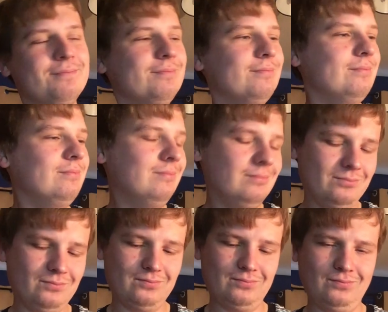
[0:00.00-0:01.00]

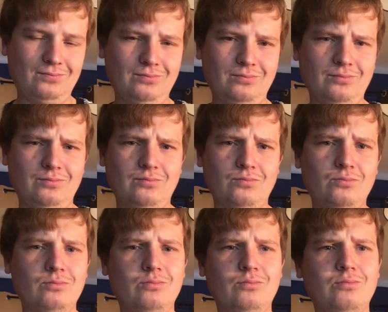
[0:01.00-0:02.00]

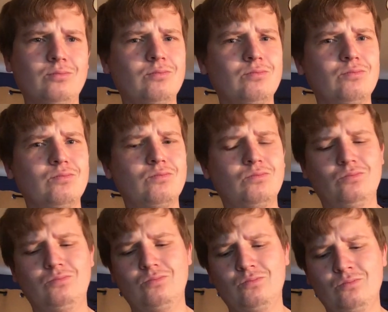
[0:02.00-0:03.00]

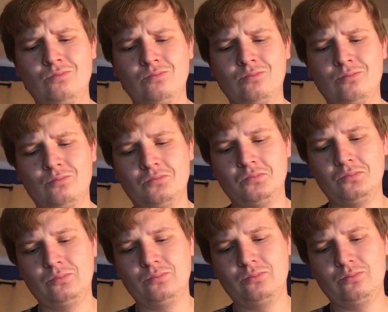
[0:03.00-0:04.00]

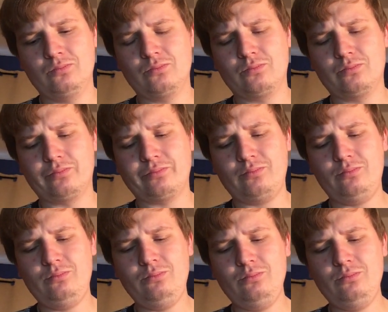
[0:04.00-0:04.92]
Nothing is said.